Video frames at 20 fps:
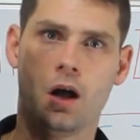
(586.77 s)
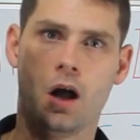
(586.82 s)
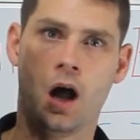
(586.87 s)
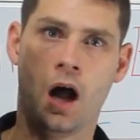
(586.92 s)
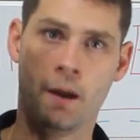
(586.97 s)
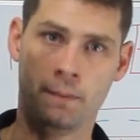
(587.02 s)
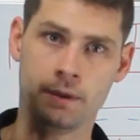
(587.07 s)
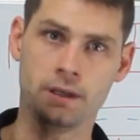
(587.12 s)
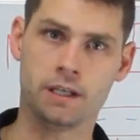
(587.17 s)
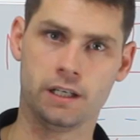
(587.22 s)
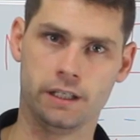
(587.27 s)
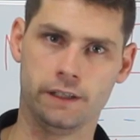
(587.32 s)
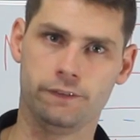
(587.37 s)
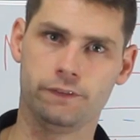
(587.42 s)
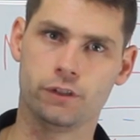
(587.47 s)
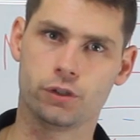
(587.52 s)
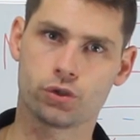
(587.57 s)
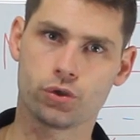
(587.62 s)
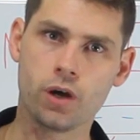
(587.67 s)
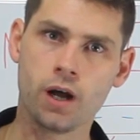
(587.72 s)
I'm underneath
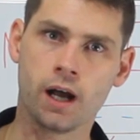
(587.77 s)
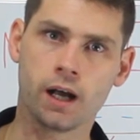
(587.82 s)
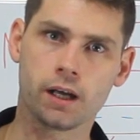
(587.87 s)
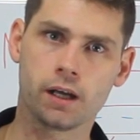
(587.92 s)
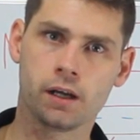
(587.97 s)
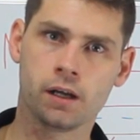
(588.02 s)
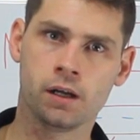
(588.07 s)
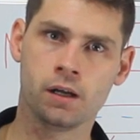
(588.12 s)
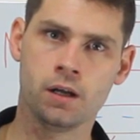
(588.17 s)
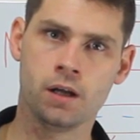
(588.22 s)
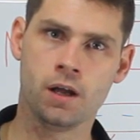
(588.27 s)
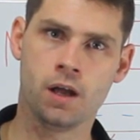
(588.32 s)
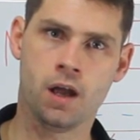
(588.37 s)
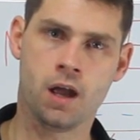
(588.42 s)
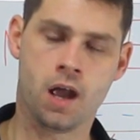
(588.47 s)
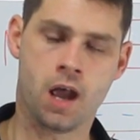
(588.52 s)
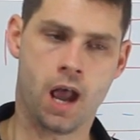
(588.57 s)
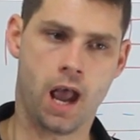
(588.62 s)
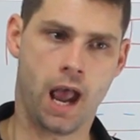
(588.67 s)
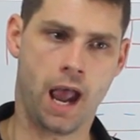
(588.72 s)
the truck.
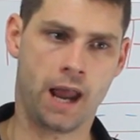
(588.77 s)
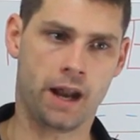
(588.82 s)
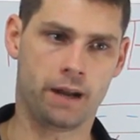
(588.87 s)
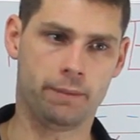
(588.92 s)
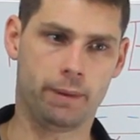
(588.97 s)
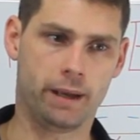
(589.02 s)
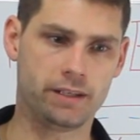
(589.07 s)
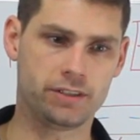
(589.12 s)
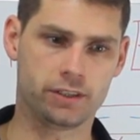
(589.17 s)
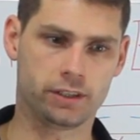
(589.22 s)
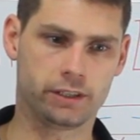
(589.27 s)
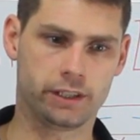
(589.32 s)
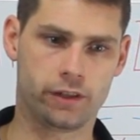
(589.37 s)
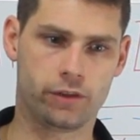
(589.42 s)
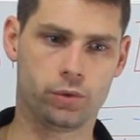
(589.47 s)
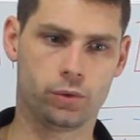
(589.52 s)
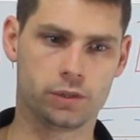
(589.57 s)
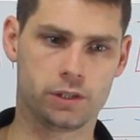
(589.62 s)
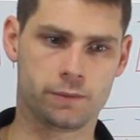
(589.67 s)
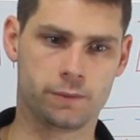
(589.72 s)
And I basically
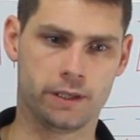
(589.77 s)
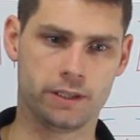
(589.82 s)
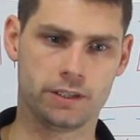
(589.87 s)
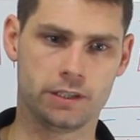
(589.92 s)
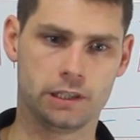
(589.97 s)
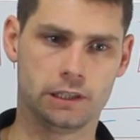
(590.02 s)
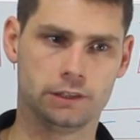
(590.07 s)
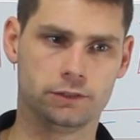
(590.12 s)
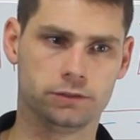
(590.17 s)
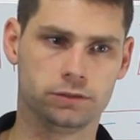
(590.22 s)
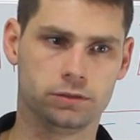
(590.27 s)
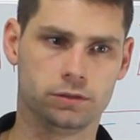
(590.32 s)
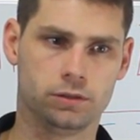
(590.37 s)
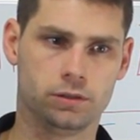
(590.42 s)
thought to myself,